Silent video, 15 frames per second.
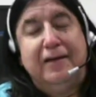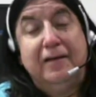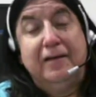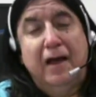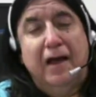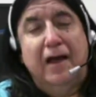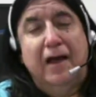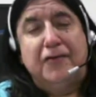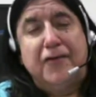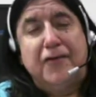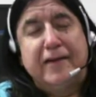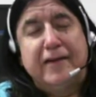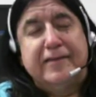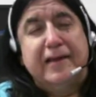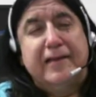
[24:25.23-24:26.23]

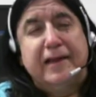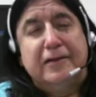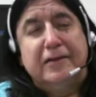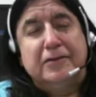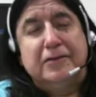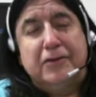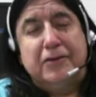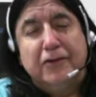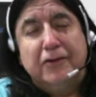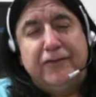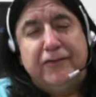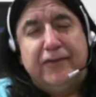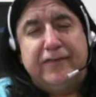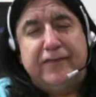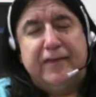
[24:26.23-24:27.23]
transcendental
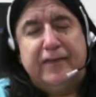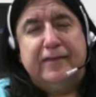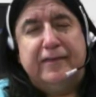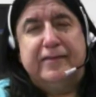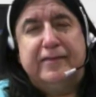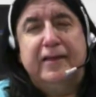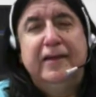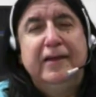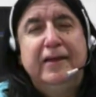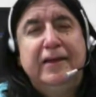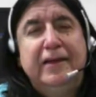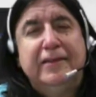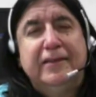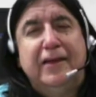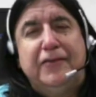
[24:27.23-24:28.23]
consciousness that you're
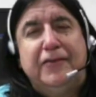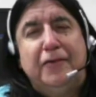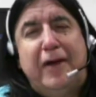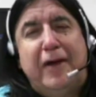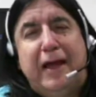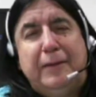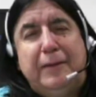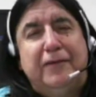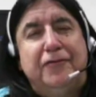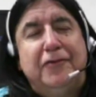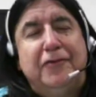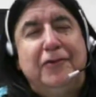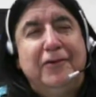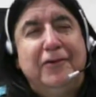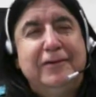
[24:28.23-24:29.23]
aiming for,
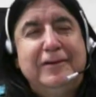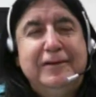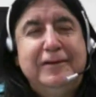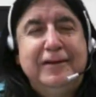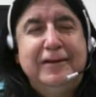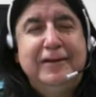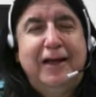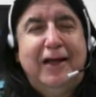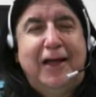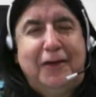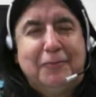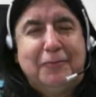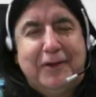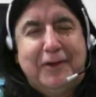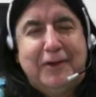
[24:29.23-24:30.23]
whether
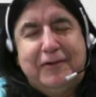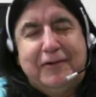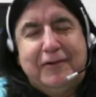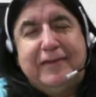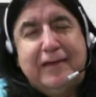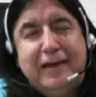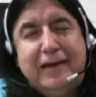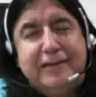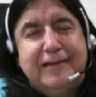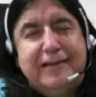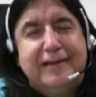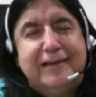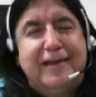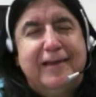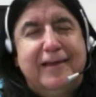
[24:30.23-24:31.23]
it's Eastern type
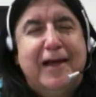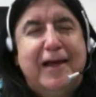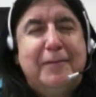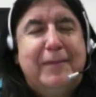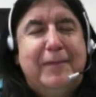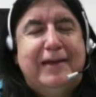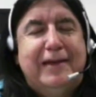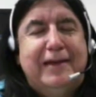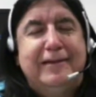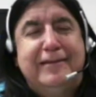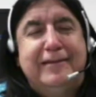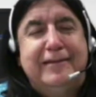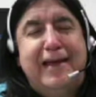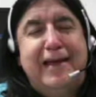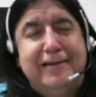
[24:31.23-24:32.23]
meditation
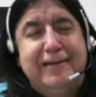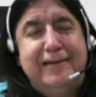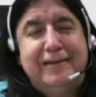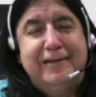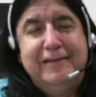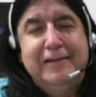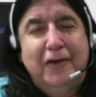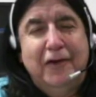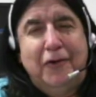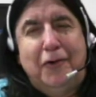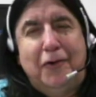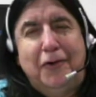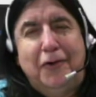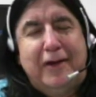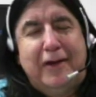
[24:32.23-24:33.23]
or
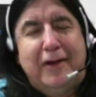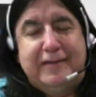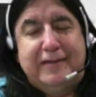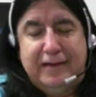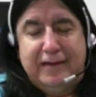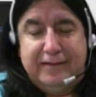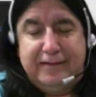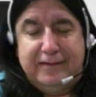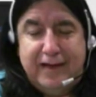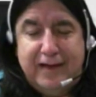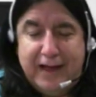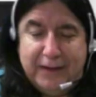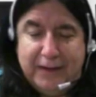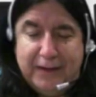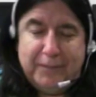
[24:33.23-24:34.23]
Western type
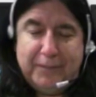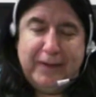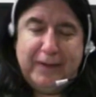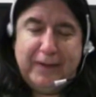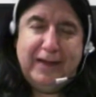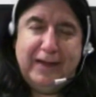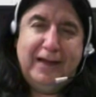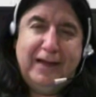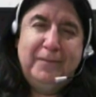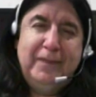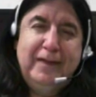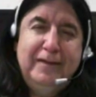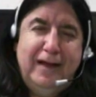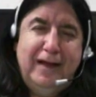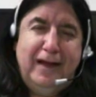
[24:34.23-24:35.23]

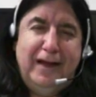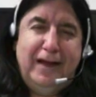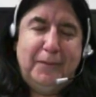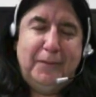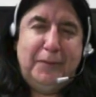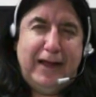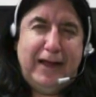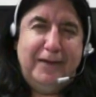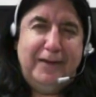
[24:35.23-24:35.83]
prayer.